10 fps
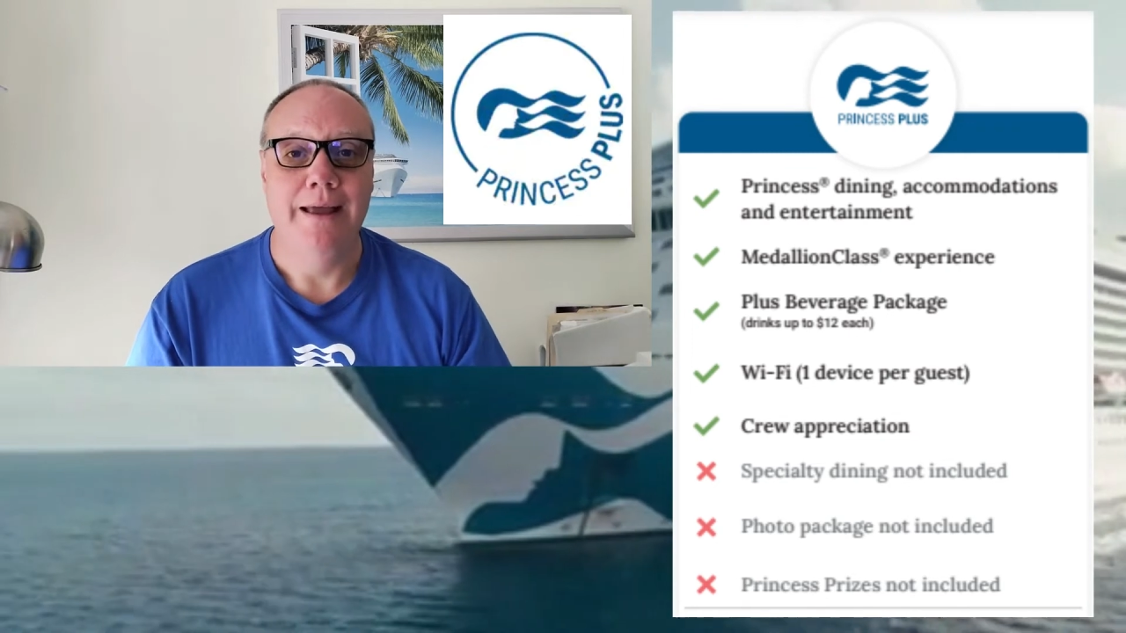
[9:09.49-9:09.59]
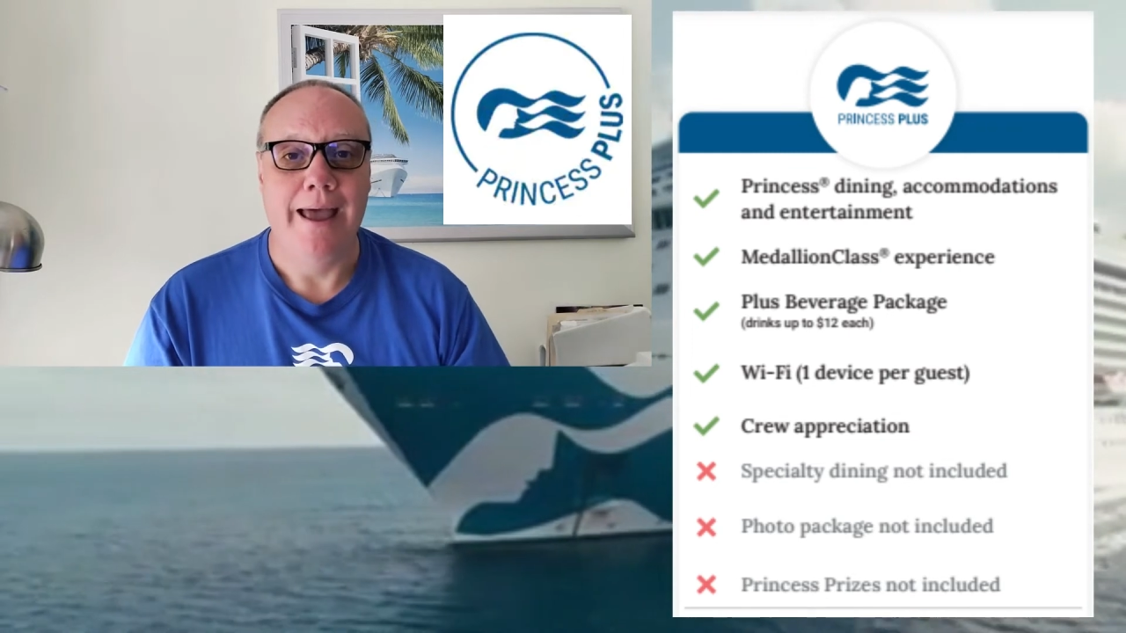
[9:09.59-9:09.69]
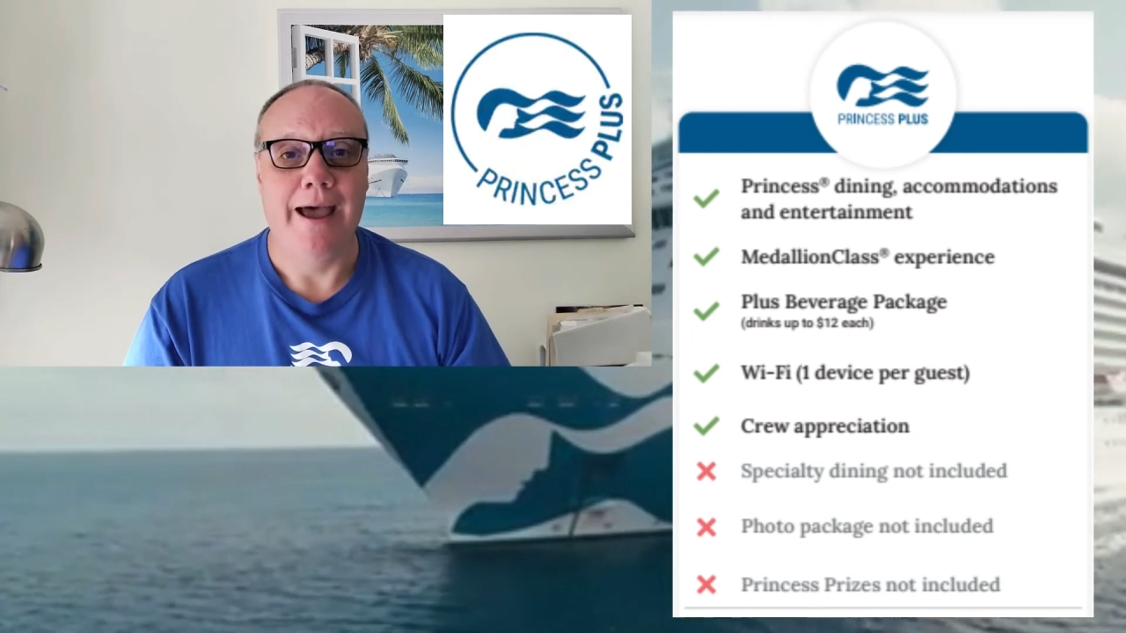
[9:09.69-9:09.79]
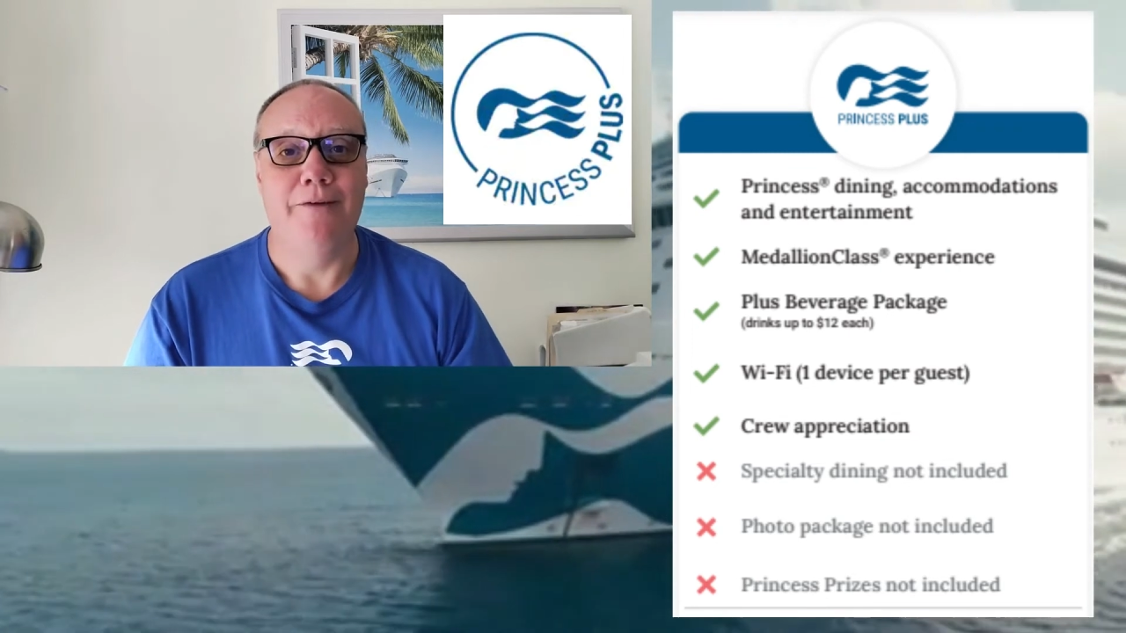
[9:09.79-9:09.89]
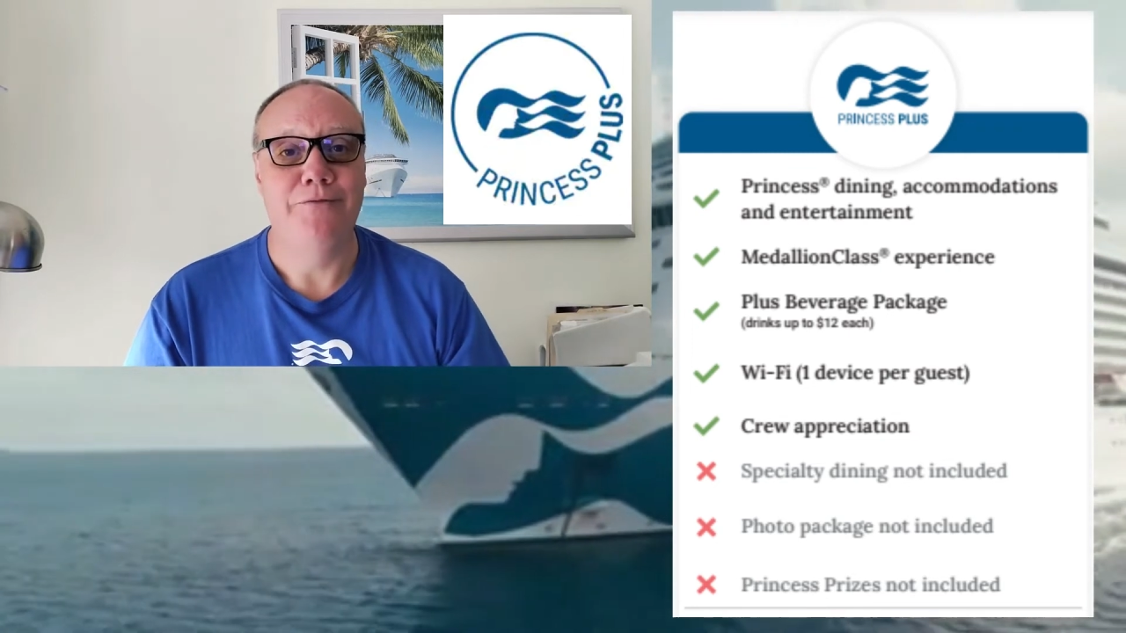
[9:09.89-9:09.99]

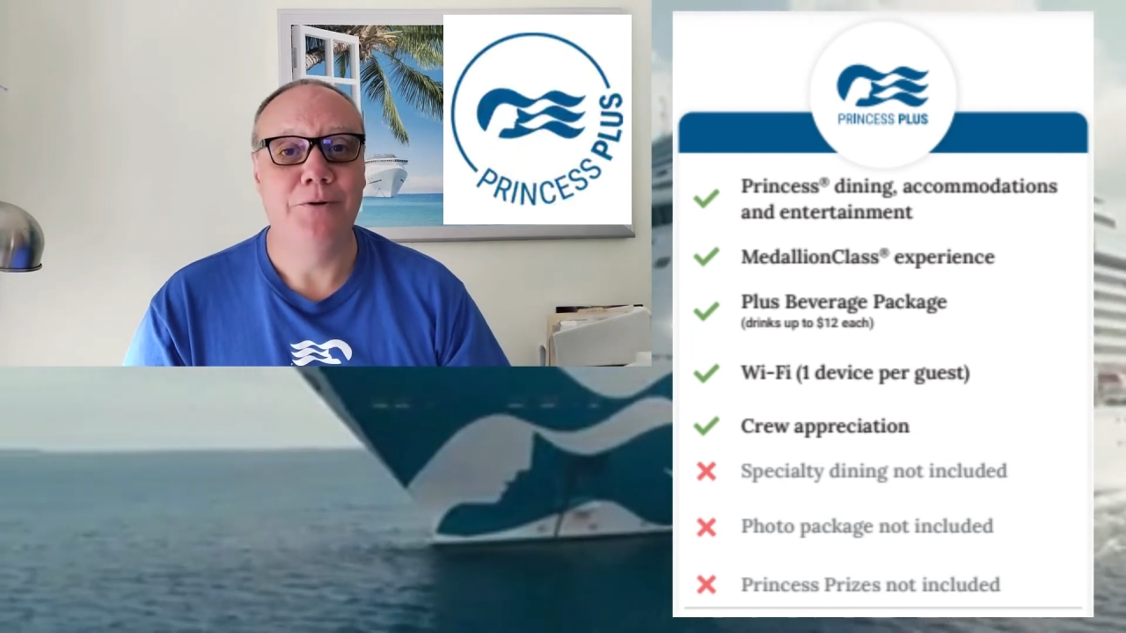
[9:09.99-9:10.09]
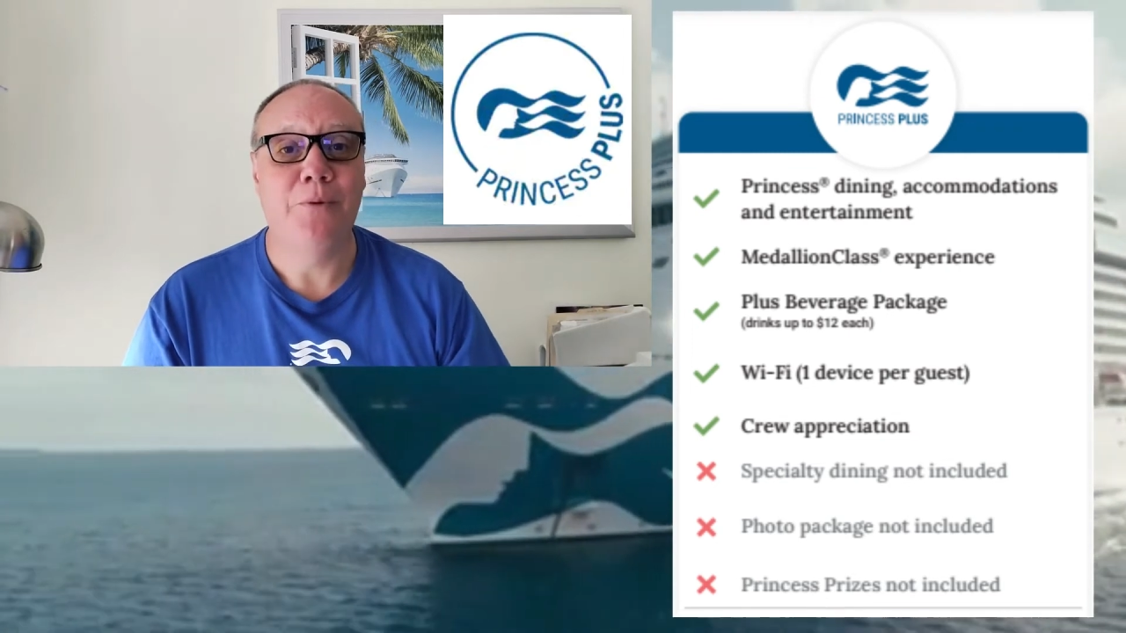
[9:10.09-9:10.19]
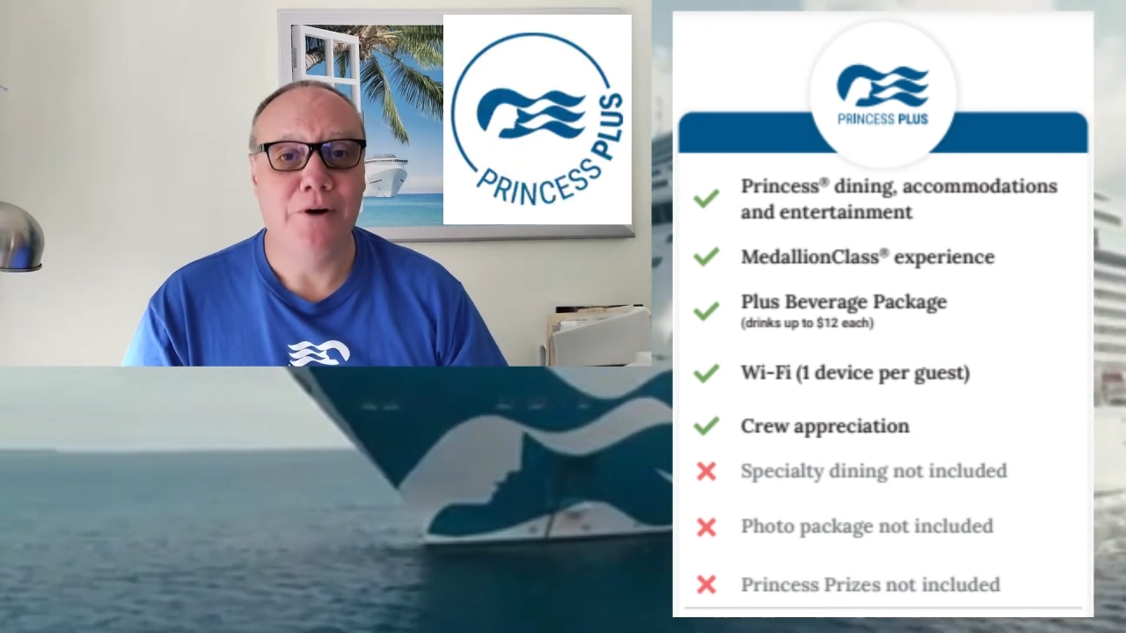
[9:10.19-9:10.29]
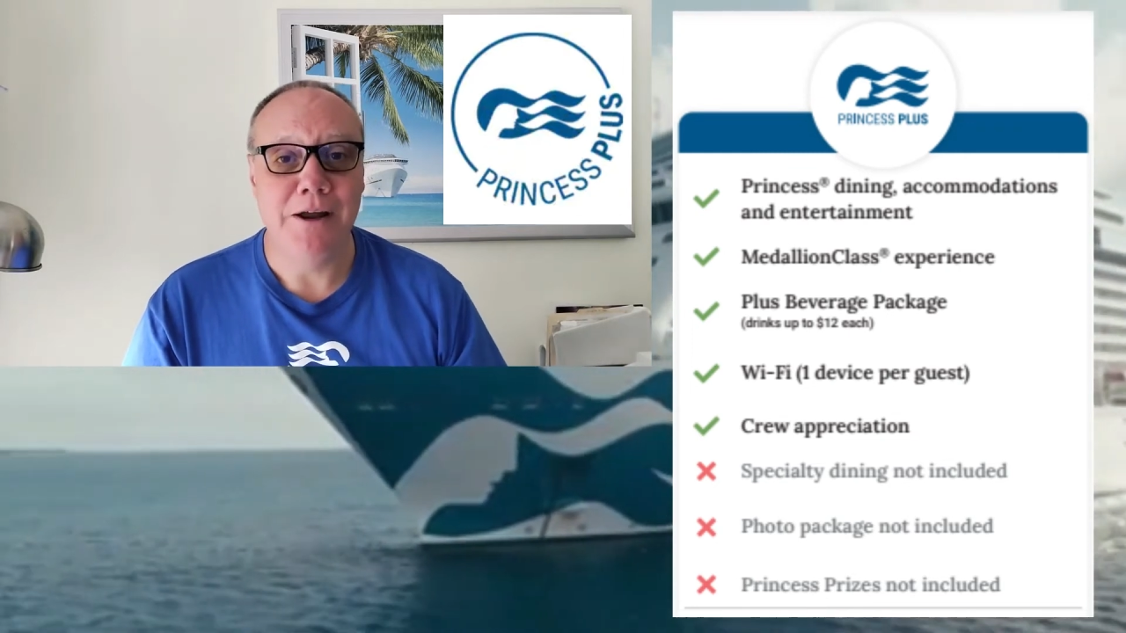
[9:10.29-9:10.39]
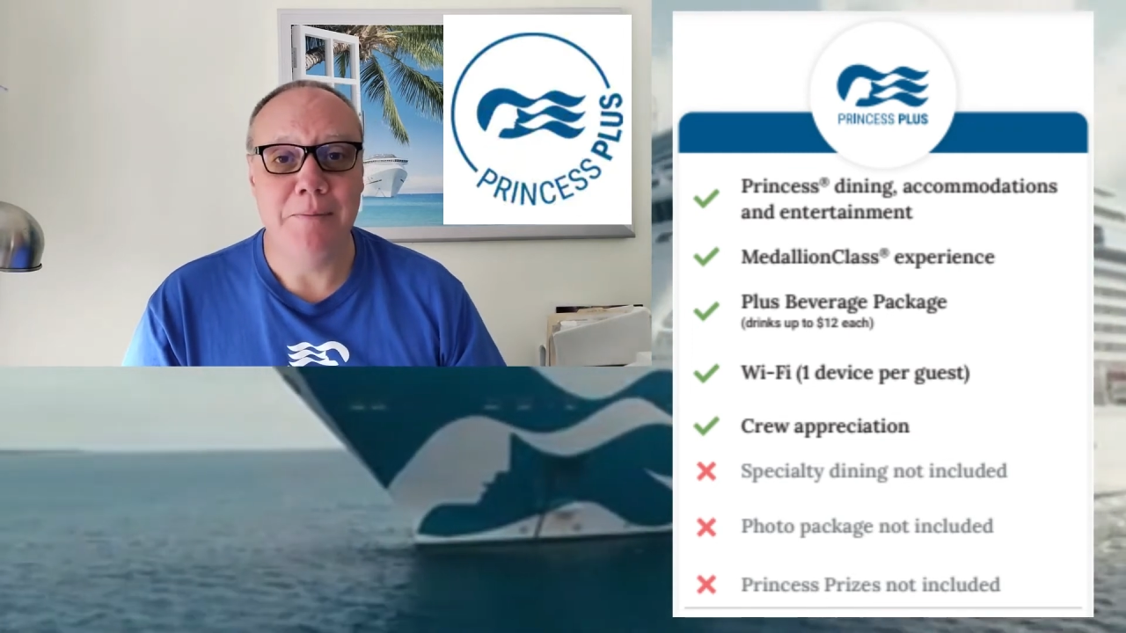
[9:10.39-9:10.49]
have to
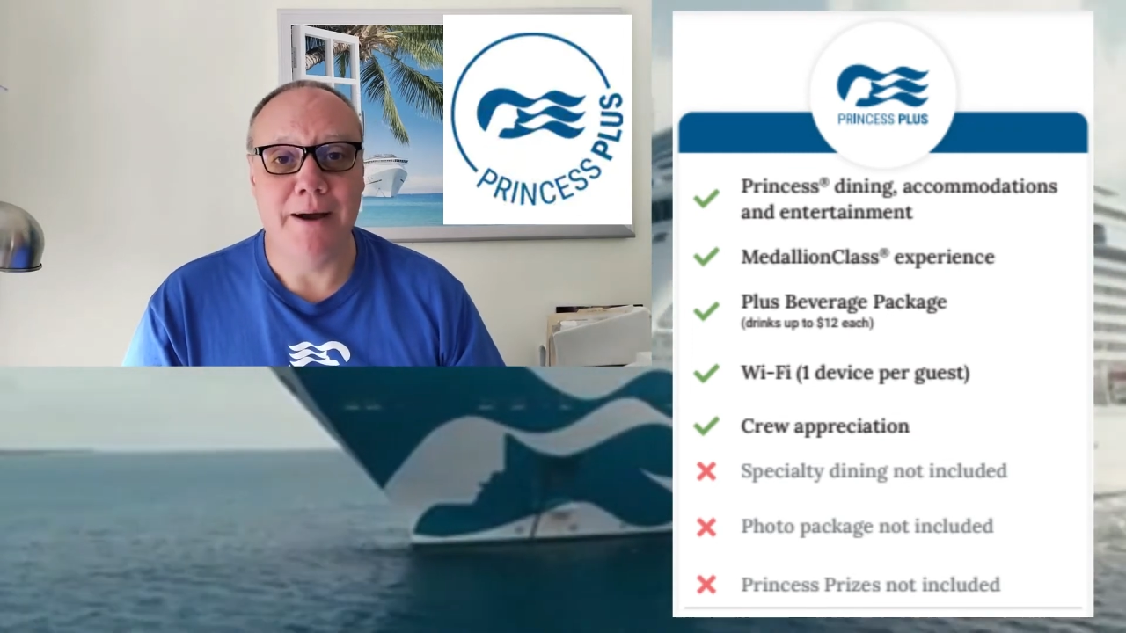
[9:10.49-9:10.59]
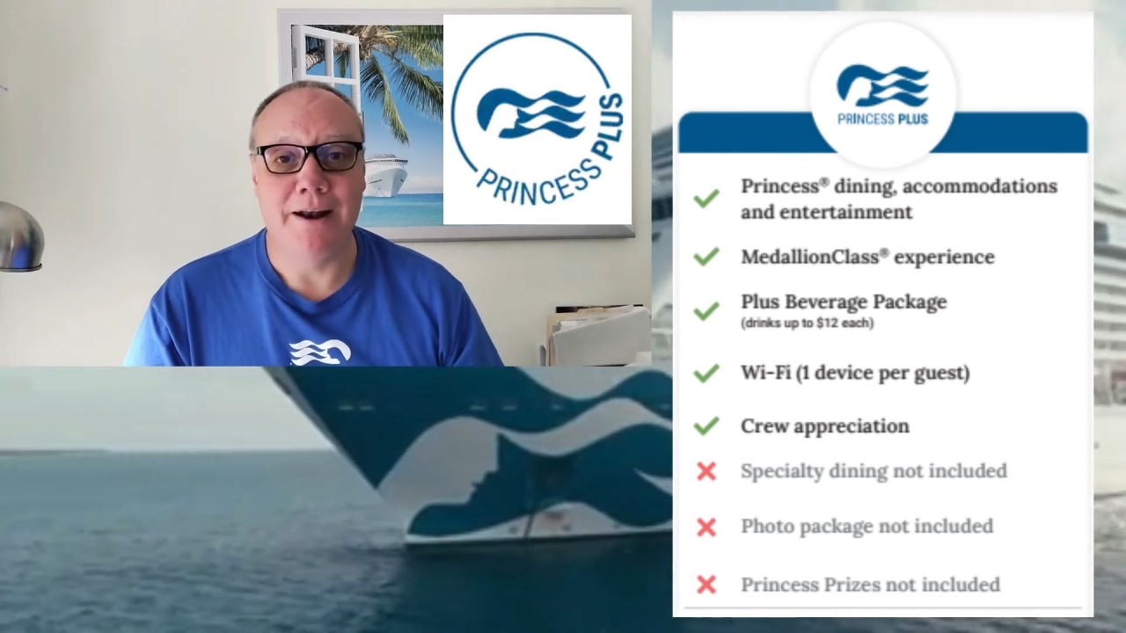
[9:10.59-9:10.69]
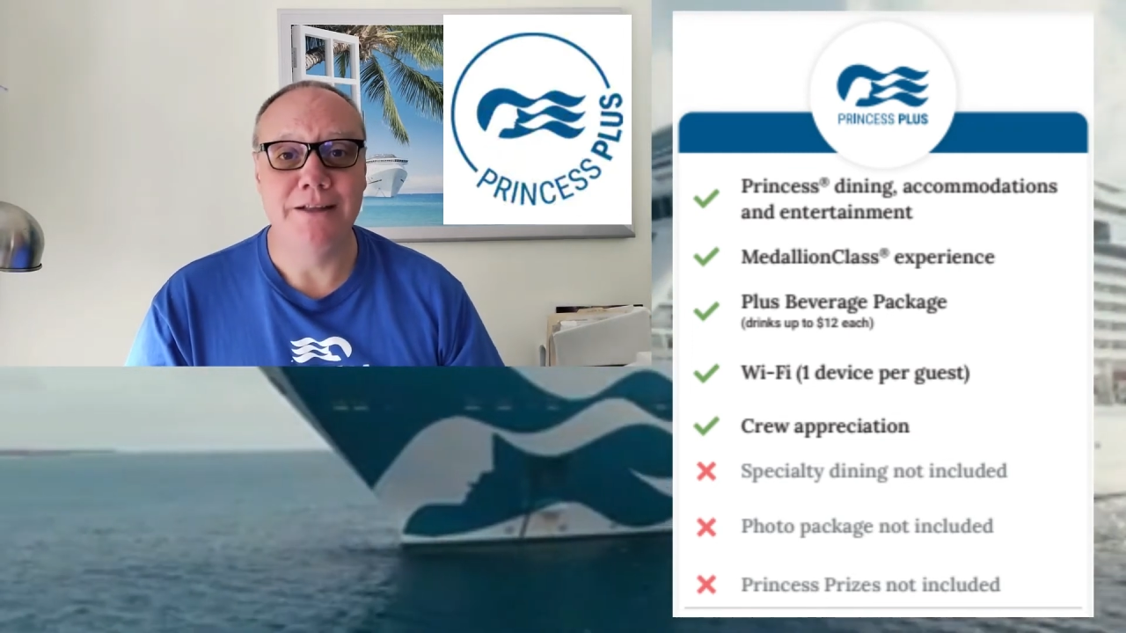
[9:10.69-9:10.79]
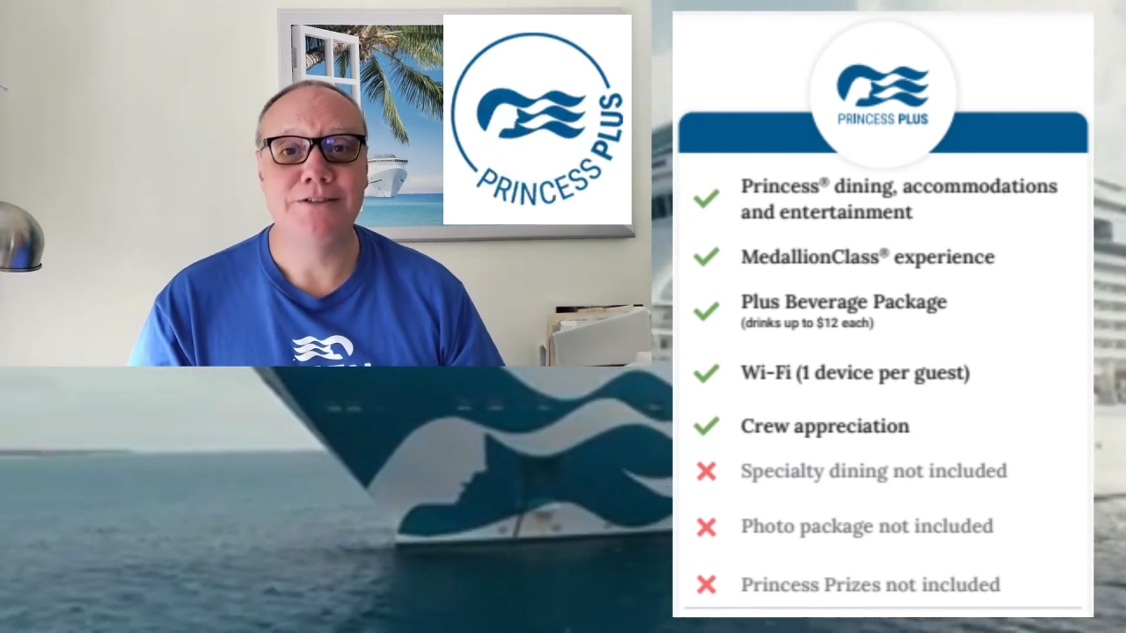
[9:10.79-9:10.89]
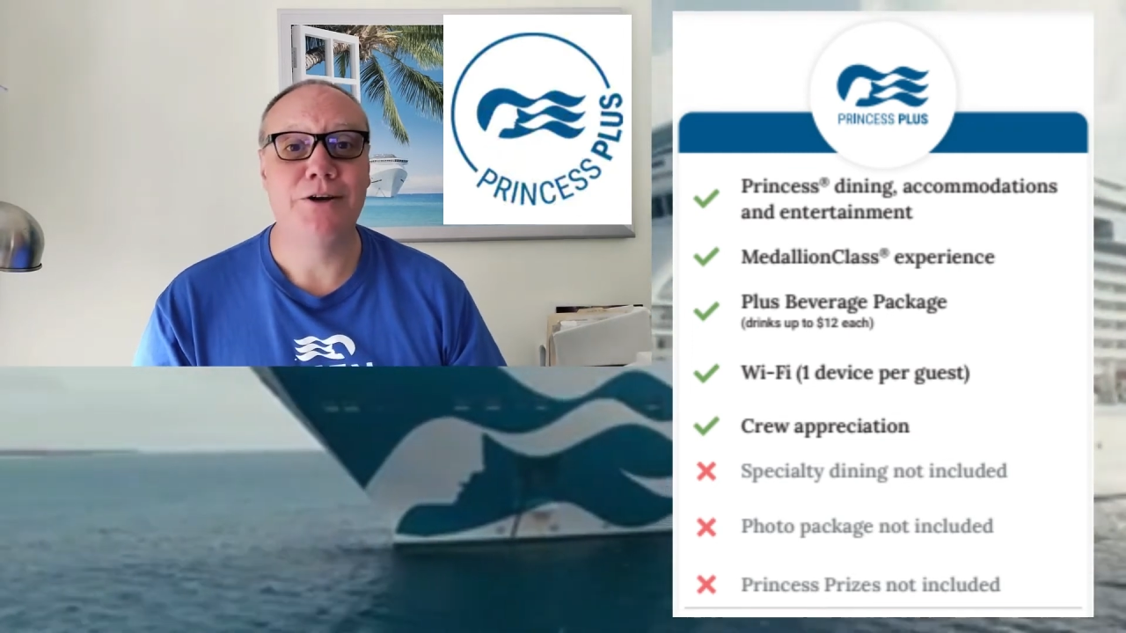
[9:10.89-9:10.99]
worry about it.